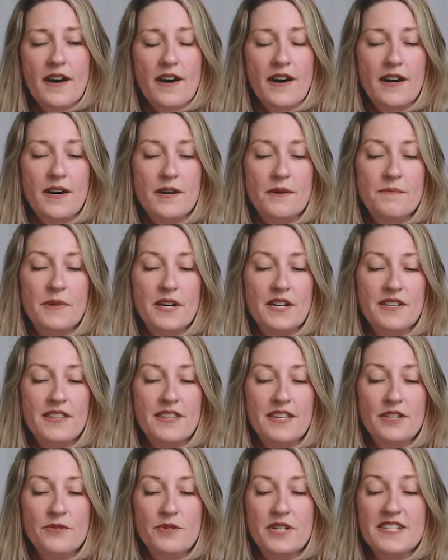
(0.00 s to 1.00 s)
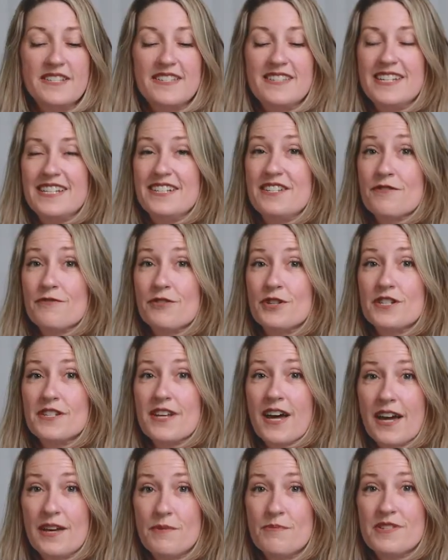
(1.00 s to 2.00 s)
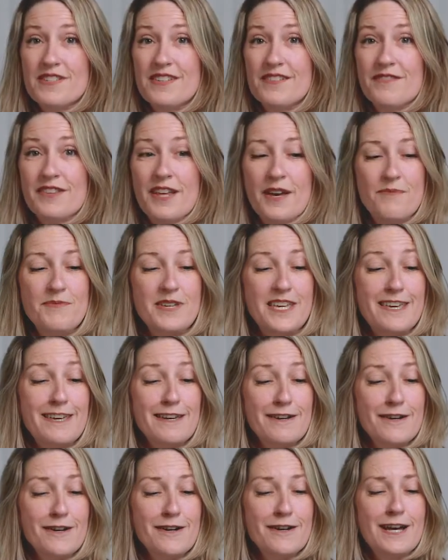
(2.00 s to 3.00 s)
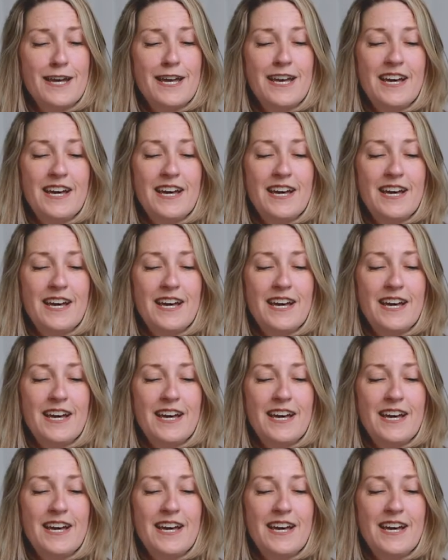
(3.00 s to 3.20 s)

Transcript: Um, you can see different types of them here.